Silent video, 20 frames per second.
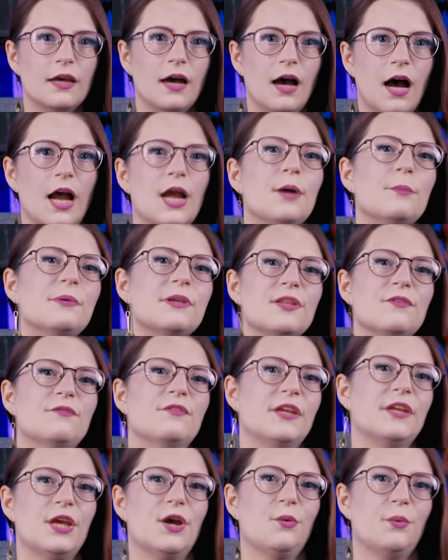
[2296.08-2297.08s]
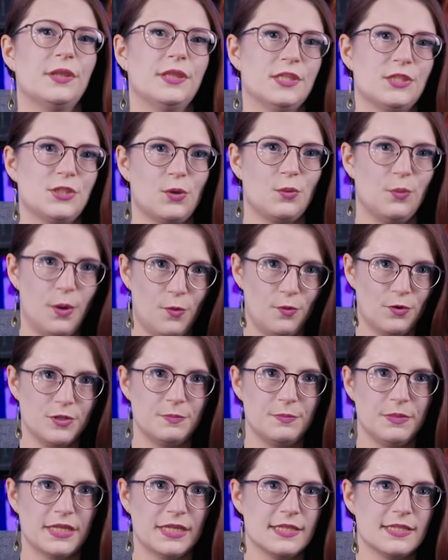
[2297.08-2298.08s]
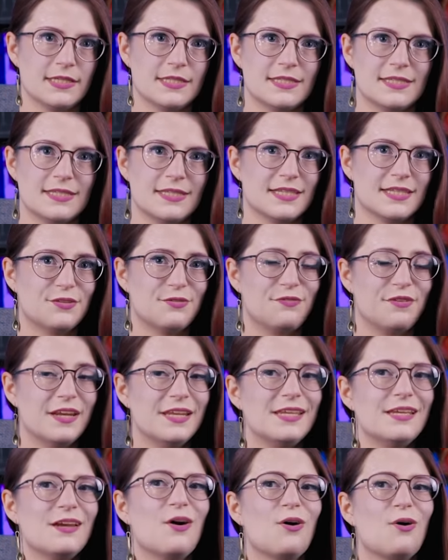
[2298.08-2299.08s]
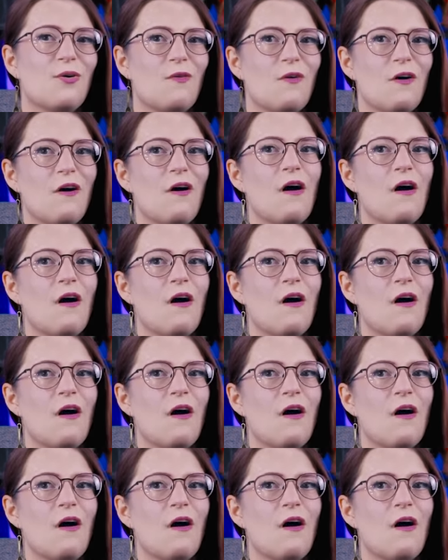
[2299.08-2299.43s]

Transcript: I opened the video with this quote because this video